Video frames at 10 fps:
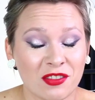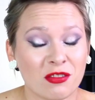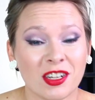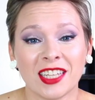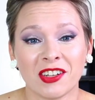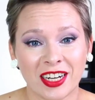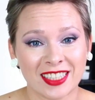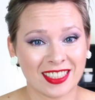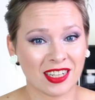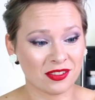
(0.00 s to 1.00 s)
really
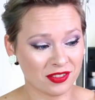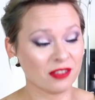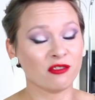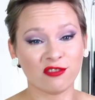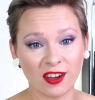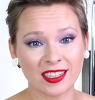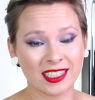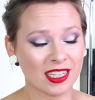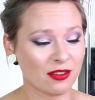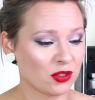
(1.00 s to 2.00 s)
great stuff and fun
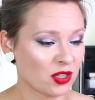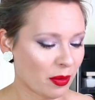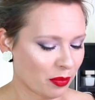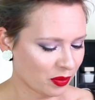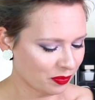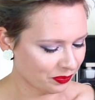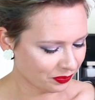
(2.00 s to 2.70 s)
stuff to sample.